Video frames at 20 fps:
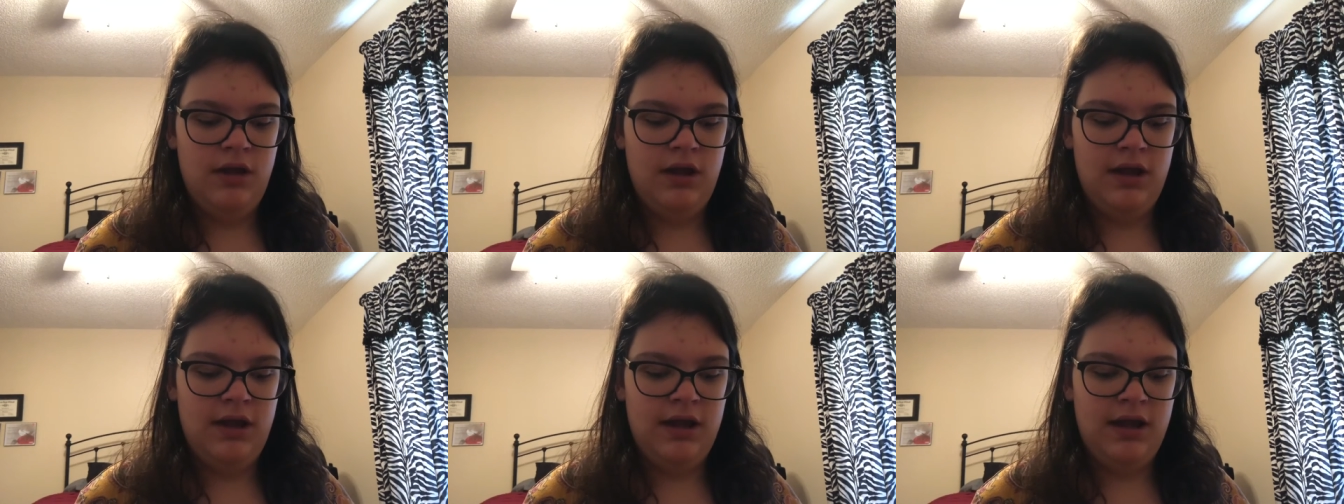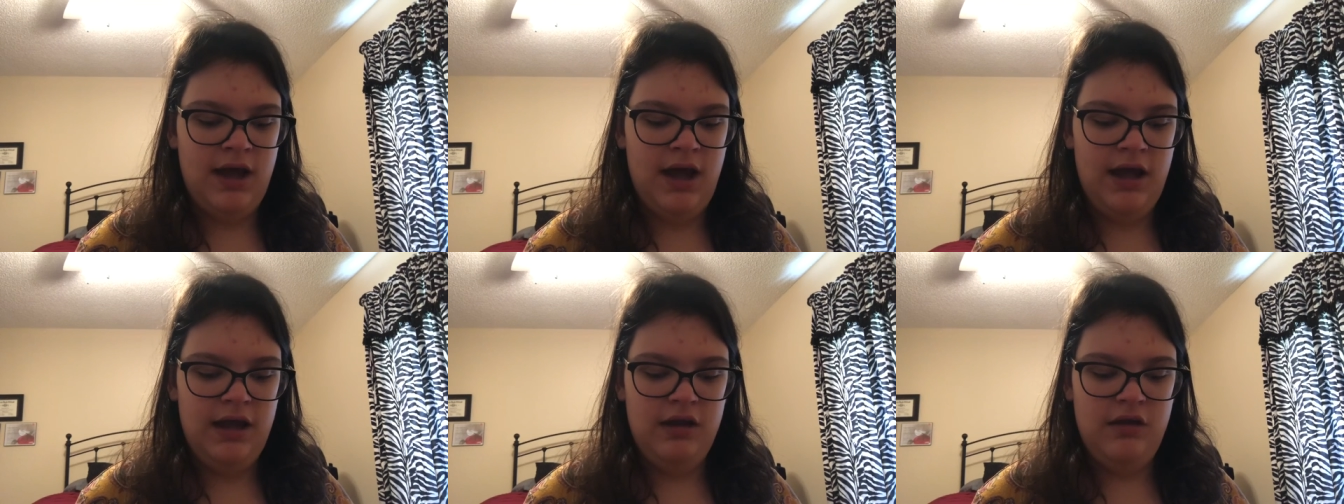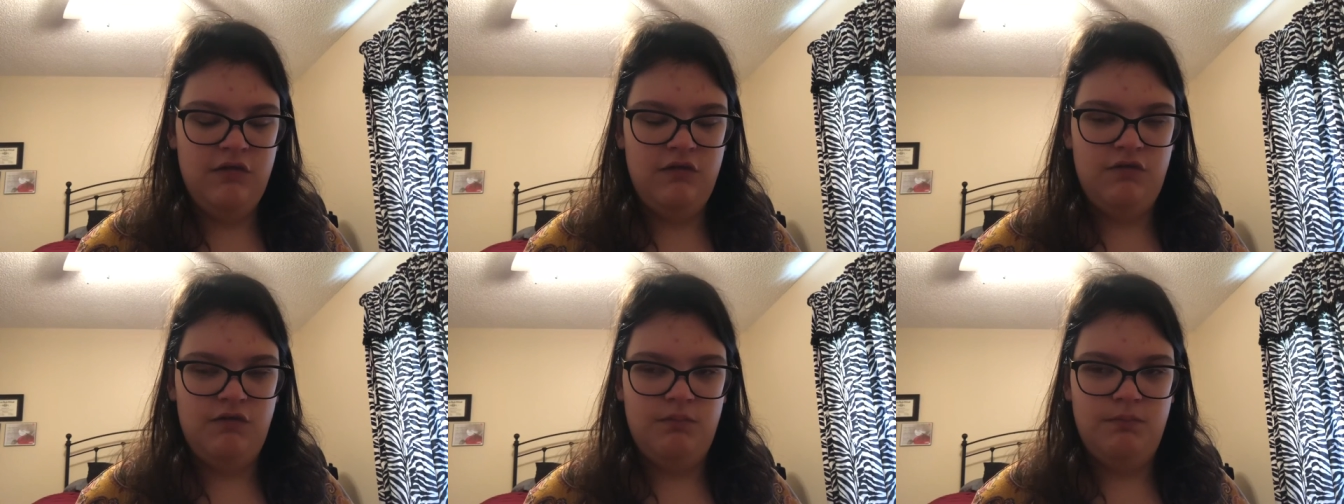it kind
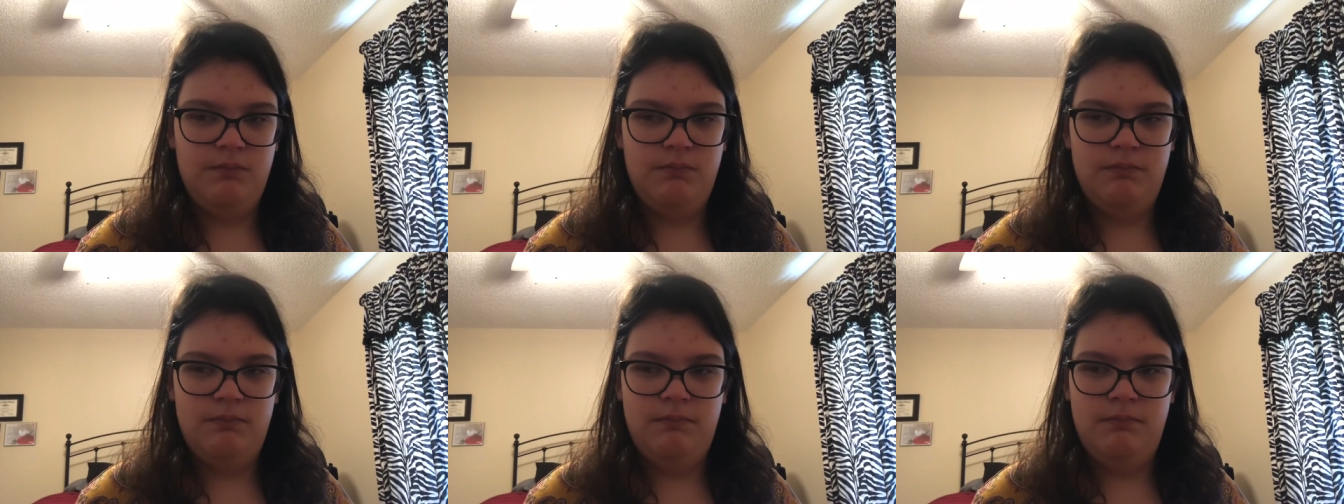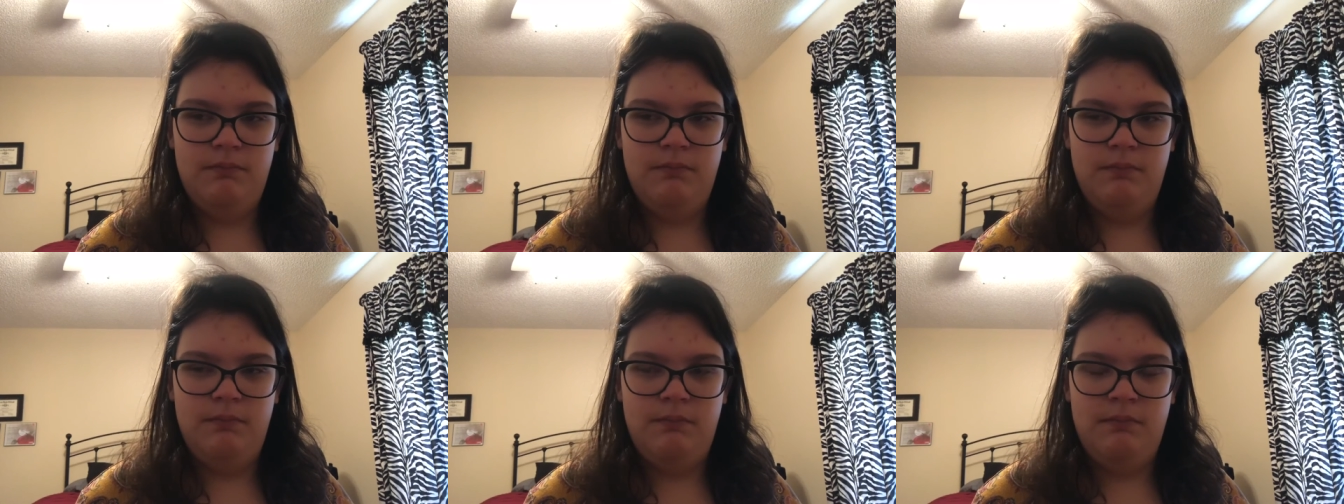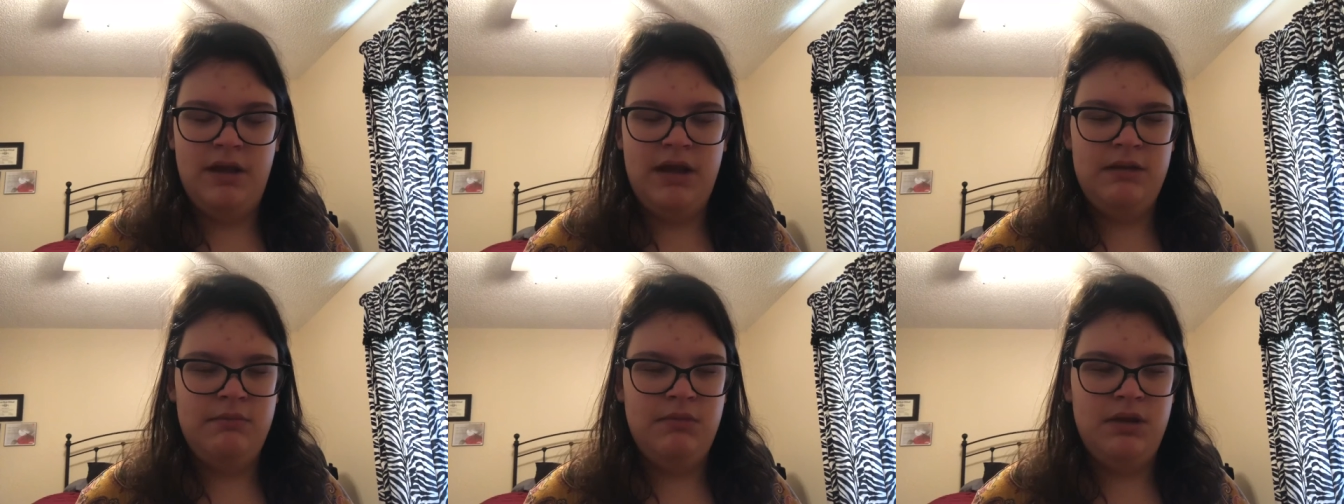of
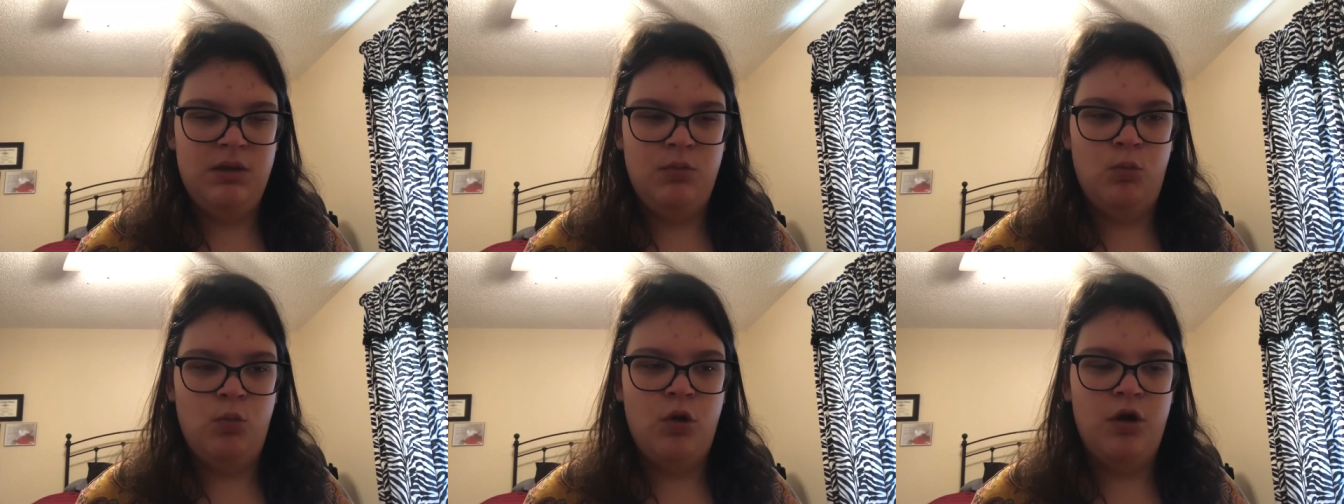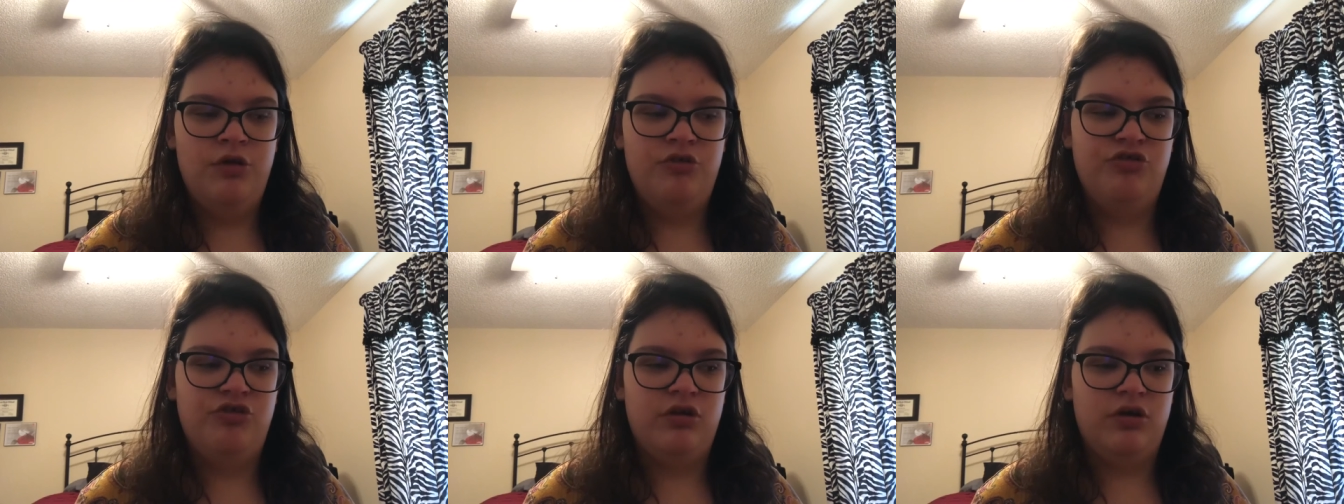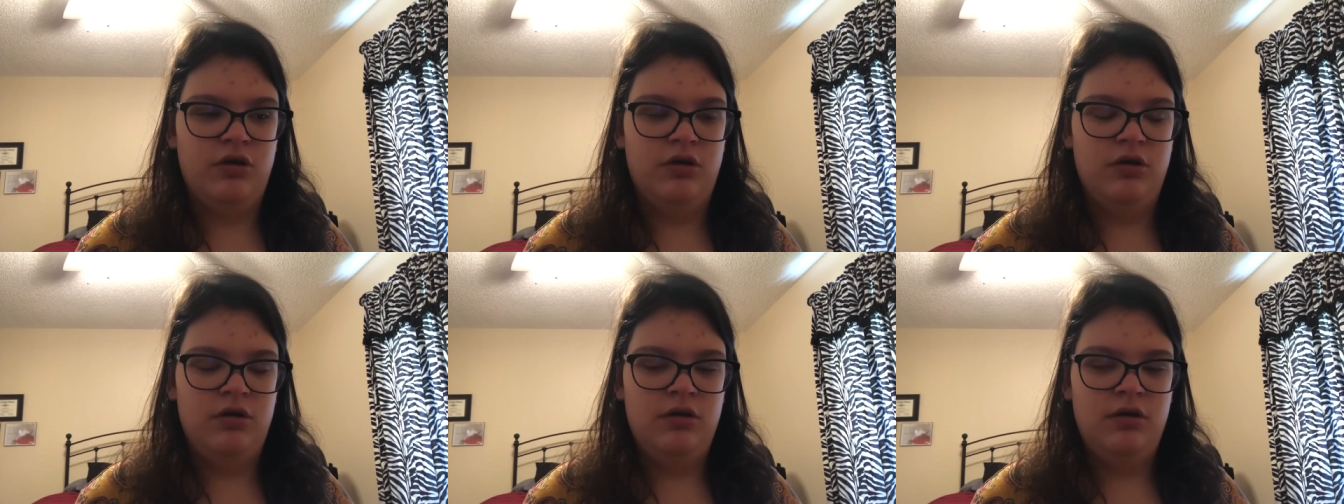made me
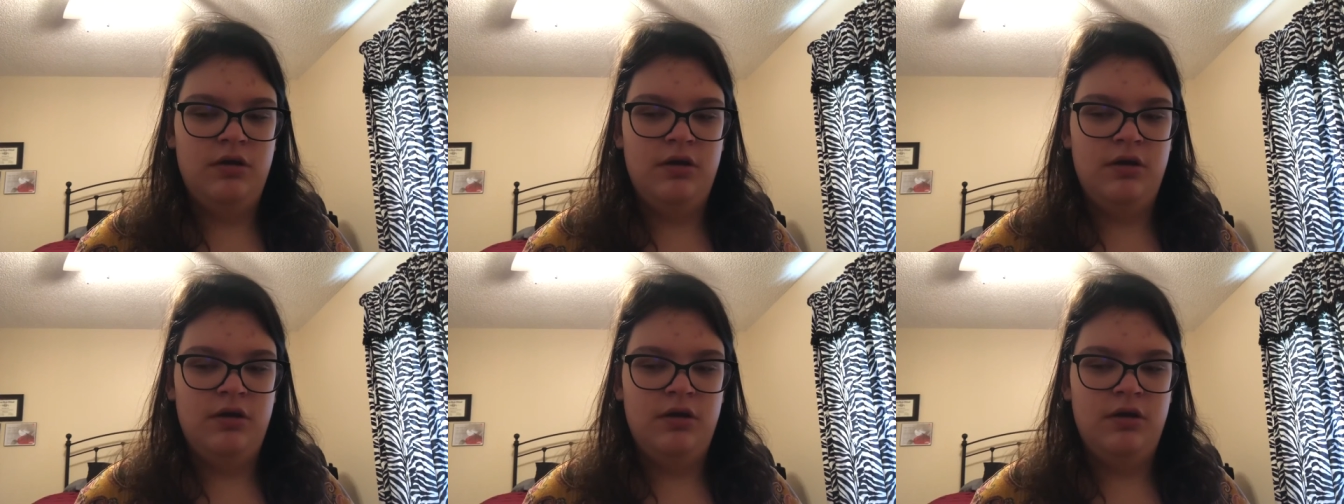wonder